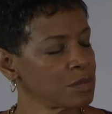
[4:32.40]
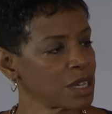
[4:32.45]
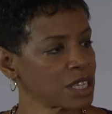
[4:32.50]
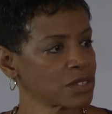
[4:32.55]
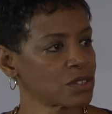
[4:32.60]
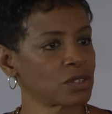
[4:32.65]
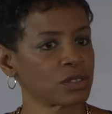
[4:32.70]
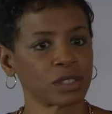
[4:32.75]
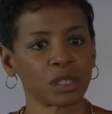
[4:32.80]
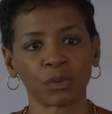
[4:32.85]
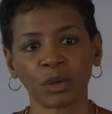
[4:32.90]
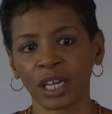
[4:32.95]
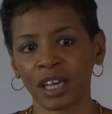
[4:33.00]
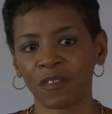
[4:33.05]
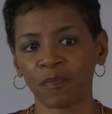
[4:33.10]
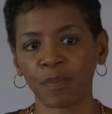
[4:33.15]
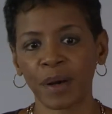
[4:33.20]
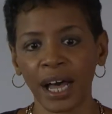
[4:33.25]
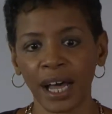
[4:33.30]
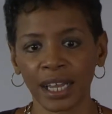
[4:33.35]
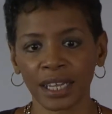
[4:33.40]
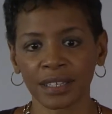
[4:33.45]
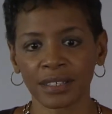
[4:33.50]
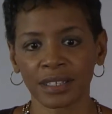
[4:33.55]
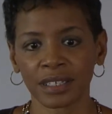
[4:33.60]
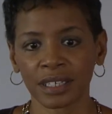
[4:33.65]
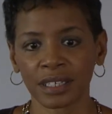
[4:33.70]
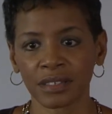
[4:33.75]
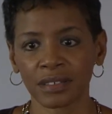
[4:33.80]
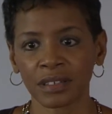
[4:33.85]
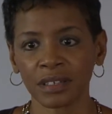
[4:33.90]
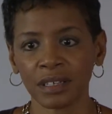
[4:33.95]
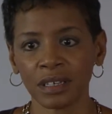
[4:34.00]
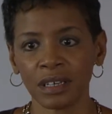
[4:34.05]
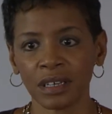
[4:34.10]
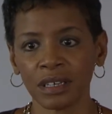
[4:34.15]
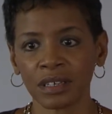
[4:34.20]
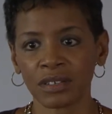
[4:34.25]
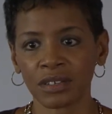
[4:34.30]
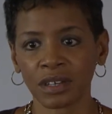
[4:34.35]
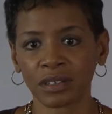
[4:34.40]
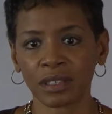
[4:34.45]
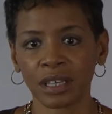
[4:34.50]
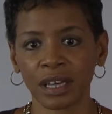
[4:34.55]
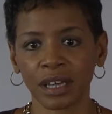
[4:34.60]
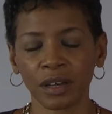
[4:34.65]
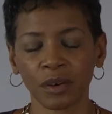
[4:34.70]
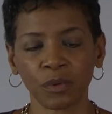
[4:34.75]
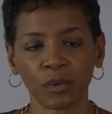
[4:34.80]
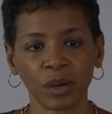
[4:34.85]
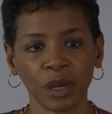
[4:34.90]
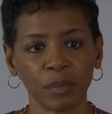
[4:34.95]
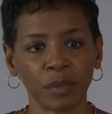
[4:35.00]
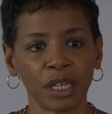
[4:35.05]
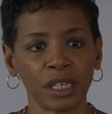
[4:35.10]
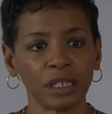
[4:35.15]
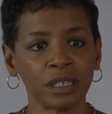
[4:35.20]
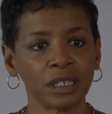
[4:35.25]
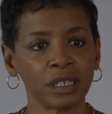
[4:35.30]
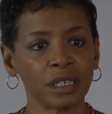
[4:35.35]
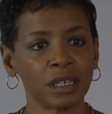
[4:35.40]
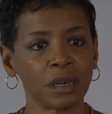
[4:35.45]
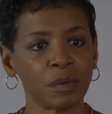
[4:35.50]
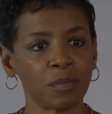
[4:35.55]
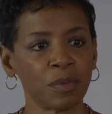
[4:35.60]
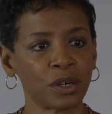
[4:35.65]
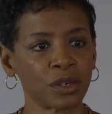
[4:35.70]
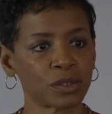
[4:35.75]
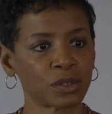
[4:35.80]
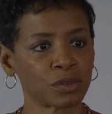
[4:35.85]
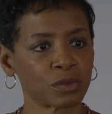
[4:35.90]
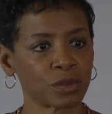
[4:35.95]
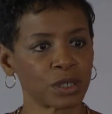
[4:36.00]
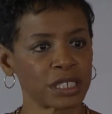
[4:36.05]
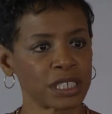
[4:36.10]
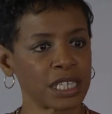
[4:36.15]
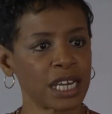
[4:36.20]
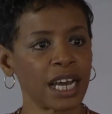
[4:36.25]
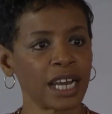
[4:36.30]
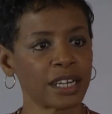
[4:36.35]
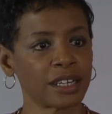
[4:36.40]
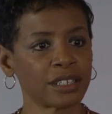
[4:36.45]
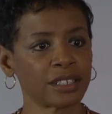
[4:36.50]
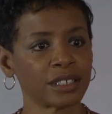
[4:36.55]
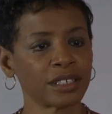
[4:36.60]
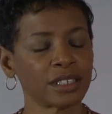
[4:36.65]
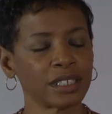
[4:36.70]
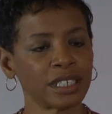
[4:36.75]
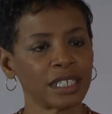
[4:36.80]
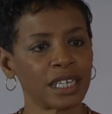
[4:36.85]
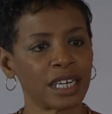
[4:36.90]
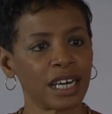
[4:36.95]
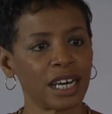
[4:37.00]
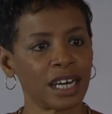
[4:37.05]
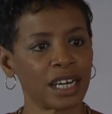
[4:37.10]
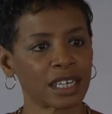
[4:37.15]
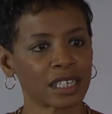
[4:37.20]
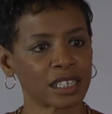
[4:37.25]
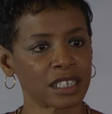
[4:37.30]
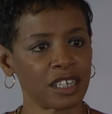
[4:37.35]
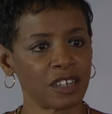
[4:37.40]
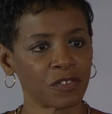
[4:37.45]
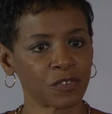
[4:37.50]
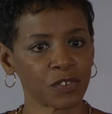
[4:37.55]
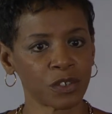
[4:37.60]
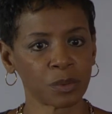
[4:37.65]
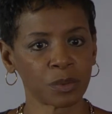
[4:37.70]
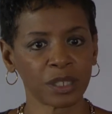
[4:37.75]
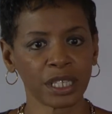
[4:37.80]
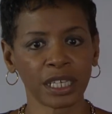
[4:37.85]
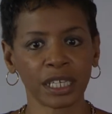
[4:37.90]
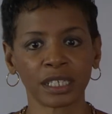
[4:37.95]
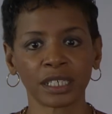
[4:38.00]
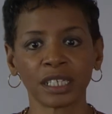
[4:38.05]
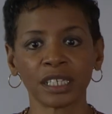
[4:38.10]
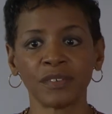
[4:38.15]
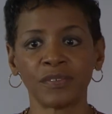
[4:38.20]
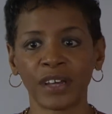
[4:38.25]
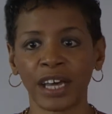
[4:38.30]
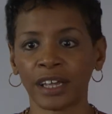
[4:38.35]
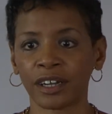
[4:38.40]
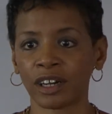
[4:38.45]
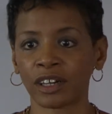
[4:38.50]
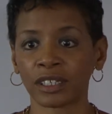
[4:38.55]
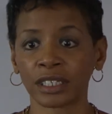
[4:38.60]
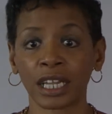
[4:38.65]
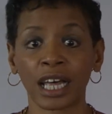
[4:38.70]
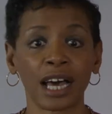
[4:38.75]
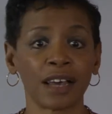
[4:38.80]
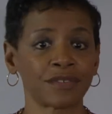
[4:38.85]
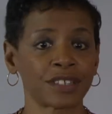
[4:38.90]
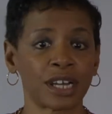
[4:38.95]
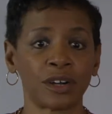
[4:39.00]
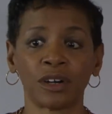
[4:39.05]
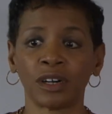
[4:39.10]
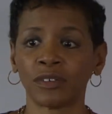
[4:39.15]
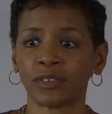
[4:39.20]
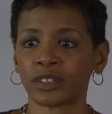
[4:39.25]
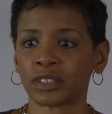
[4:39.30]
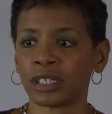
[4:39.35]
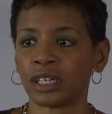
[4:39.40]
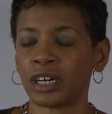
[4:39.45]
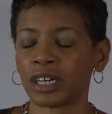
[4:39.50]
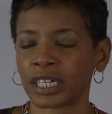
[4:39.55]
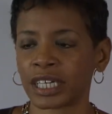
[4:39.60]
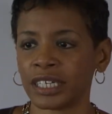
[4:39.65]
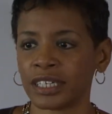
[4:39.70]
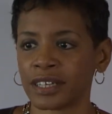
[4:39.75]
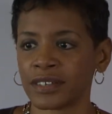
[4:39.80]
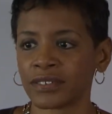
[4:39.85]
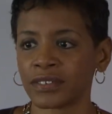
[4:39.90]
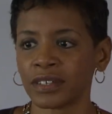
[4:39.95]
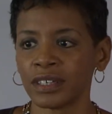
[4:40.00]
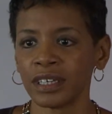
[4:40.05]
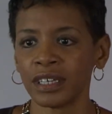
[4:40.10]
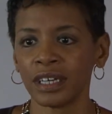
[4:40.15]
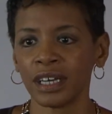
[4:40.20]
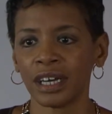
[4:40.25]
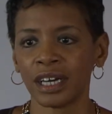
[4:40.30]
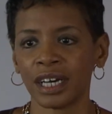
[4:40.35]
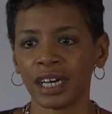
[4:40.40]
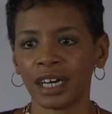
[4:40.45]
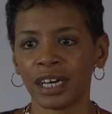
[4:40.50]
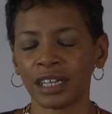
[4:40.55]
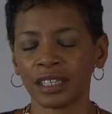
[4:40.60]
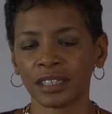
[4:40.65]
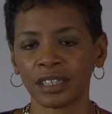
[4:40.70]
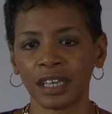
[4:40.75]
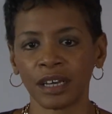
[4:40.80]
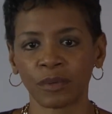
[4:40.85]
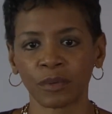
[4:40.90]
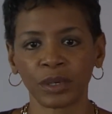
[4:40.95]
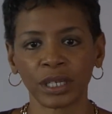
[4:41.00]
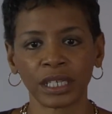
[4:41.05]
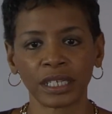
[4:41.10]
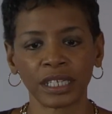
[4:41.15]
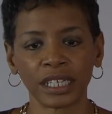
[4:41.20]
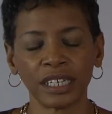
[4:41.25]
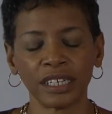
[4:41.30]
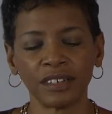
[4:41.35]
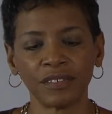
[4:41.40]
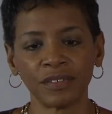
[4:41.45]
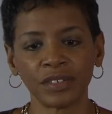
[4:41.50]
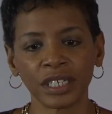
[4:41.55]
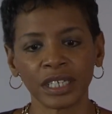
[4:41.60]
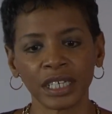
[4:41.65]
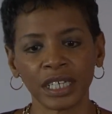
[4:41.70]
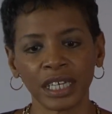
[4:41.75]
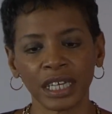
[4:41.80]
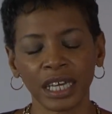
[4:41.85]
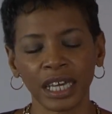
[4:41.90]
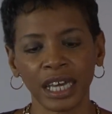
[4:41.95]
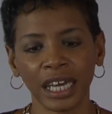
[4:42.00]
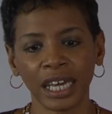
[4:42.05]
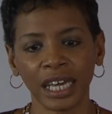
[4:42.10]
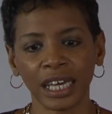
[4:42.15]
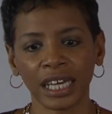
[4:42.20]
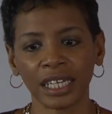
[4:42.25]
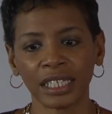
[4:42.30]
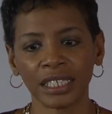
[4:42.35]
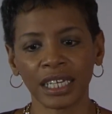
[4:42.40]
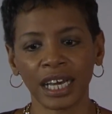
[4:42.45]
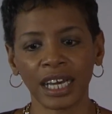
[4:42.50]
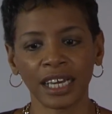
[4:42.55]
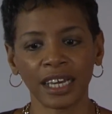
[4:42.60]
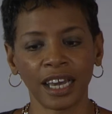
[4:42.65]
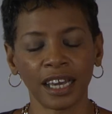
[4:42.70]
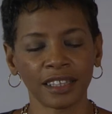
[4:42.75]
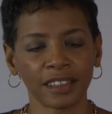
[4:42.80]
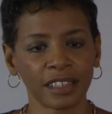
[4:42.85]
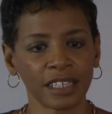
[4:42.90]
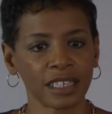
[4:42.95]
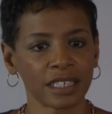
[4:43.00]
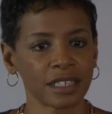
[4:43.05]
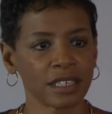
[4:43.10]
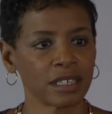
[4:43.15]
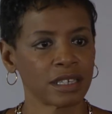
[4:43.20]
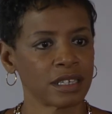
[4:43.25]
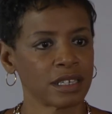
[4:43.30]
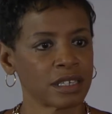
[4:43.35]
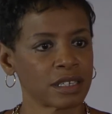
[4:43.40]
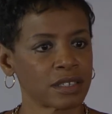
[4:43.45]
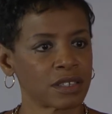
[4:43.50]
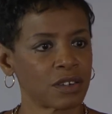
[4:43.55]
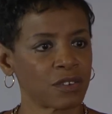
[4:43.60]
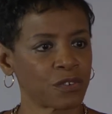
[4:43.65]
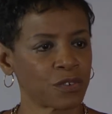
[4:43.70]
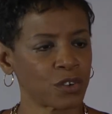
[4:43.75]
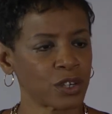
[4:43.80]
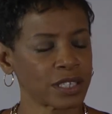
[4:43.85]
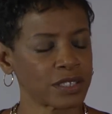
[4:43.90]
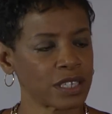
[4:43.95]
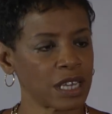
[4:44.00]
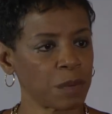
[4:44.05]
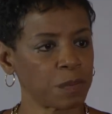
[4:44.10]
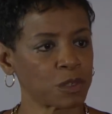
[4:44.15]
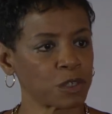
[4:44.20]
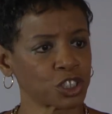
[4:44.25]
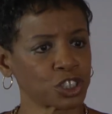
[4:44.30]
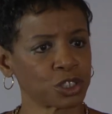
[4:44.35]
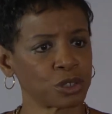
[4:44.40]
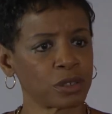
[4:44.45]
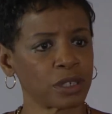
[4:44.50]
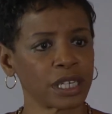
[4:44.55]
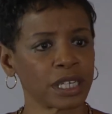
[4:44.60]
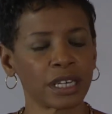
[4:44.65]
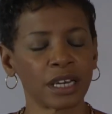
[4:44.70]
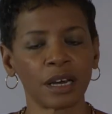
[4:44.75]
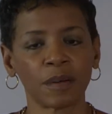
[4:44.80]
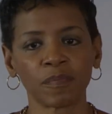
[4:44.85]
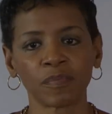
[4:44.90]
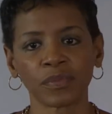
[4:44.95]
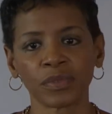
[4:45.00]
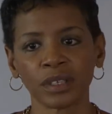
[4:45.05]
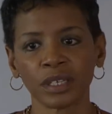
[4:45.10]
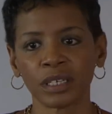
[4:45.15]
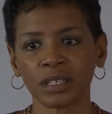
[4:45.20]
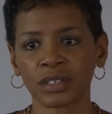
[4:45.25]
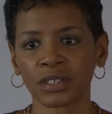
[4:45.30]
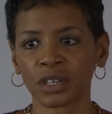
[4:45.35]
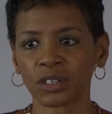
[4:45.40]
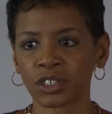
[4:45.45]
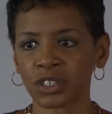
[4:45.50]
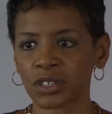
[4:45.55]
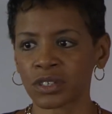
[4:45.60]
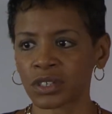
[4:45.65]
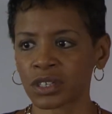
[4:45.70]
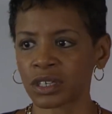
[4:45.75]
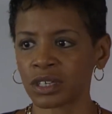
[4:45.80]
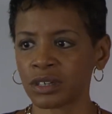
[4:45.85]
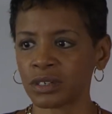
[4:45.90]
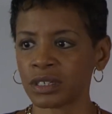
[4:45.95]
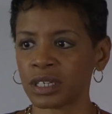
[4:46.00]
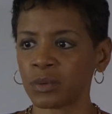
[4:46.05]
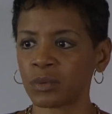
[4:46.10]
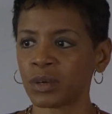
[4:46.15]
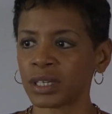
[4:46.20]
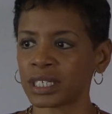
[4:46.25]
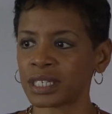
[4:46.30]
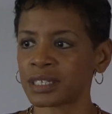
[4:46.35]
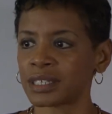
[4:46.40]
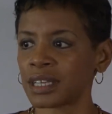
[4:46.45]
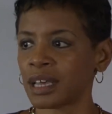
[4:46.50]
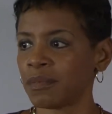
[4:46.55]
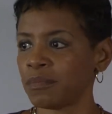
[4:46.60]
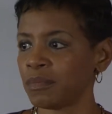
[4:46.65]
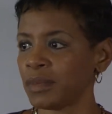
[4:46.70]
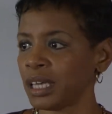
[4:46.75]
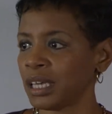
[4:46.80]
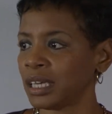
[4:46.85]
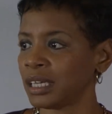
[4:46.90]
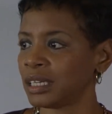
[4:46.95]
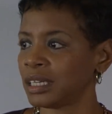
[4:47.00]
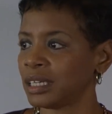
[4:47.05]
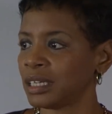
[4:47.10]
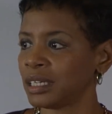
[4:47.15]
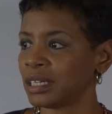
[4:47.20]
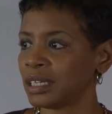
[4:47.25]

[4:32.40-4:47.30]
certain that we have policies so that women both retire comfortably and live out our lives however long it is that we live. And I think, so for example, shoring up Social Security, what does that mean?